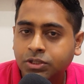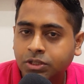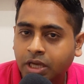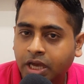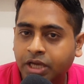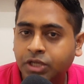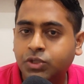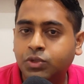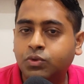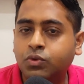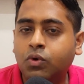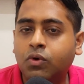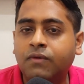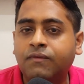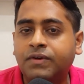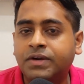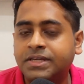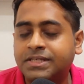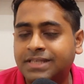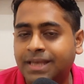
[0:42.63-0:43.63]
I should go
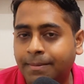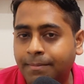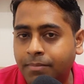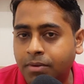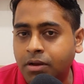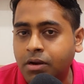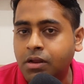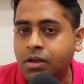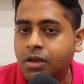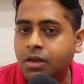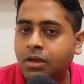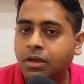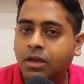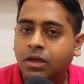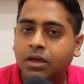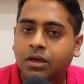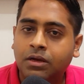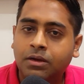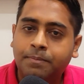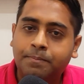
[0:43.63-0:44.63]
for December
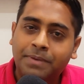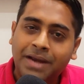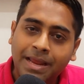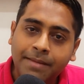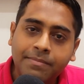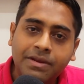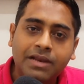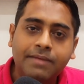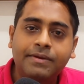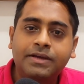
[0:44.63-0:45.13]
primarily